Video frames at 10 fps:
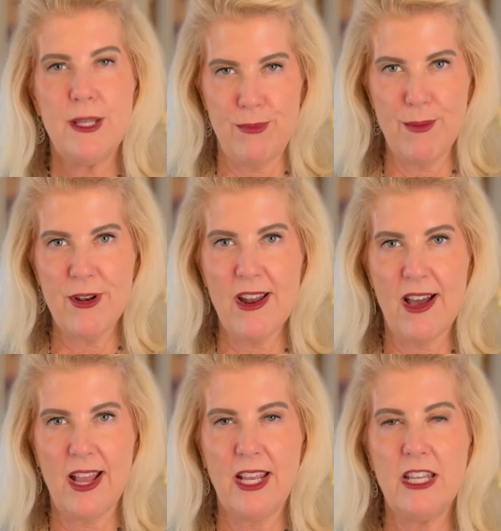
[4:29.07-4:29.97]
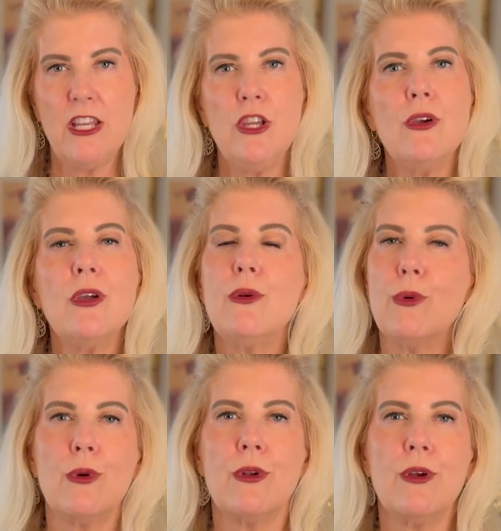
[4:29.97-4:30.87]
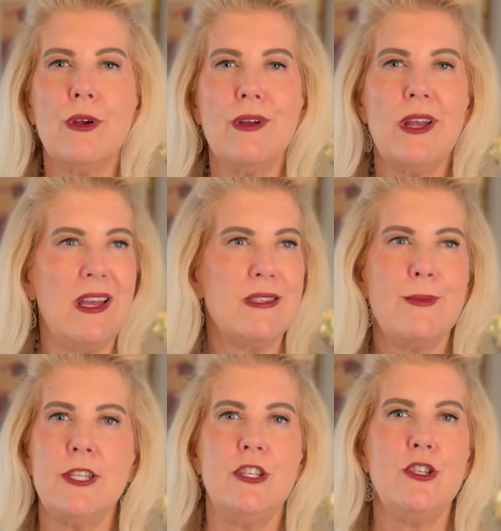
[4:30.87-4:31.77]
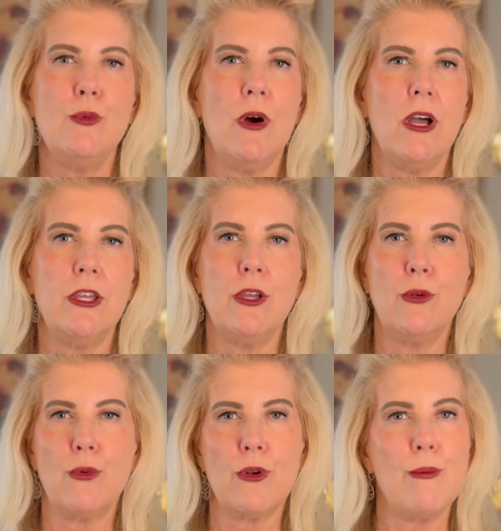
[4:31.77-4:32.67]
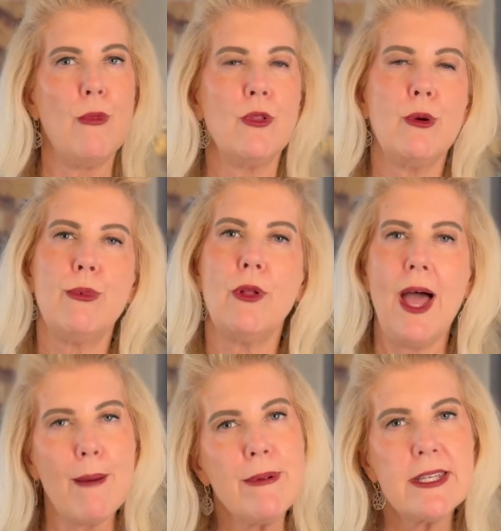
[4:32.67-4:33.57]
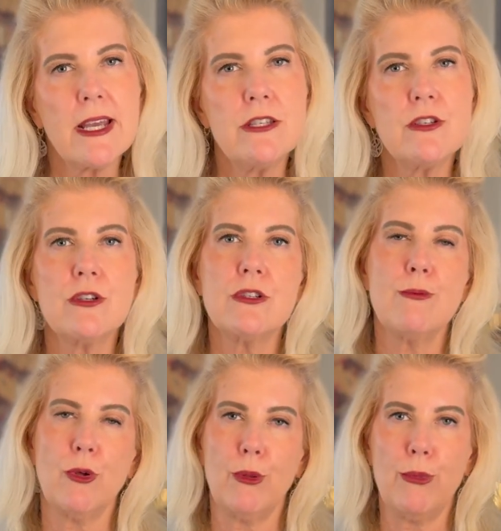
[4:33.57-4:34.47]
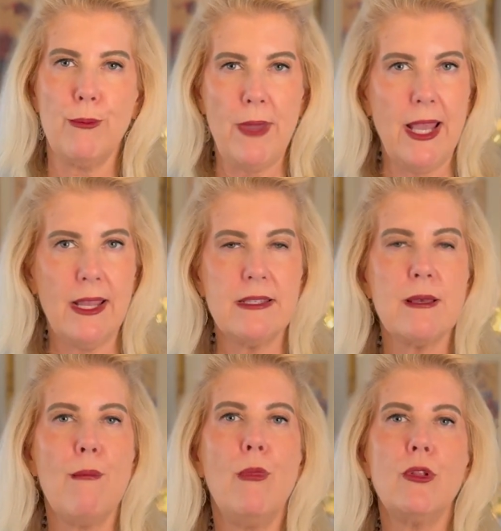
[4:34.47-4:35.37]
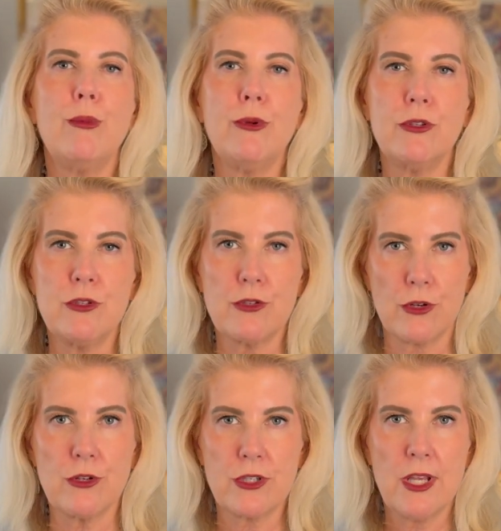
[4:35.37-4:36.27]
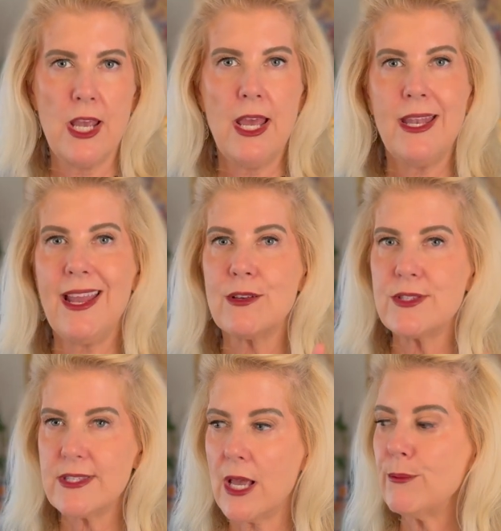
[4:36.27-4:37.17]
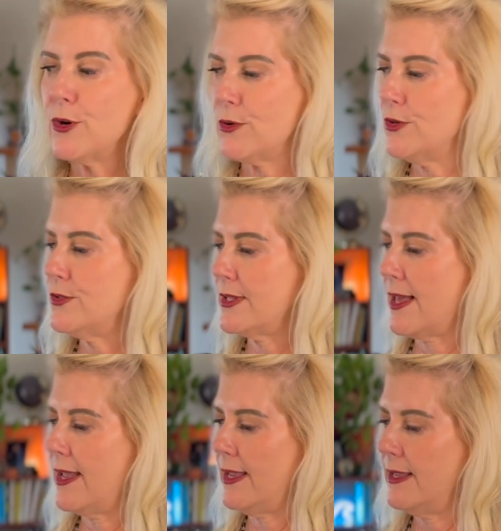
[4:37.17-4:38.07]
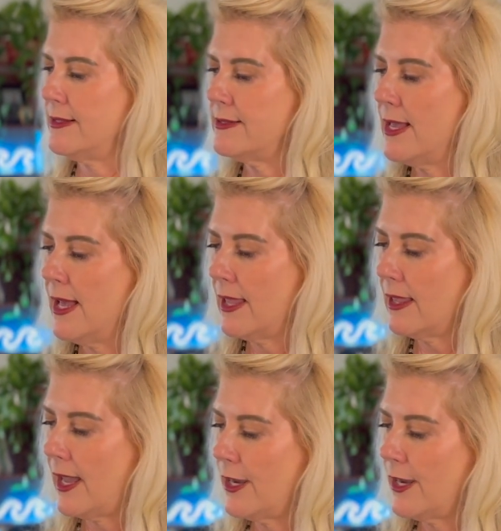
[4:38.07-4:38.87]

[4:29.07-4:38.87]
number 9, you can order as much as you want. You can order multiple appetizers, multiple mains, multiple desserts. Now, some cruise lines like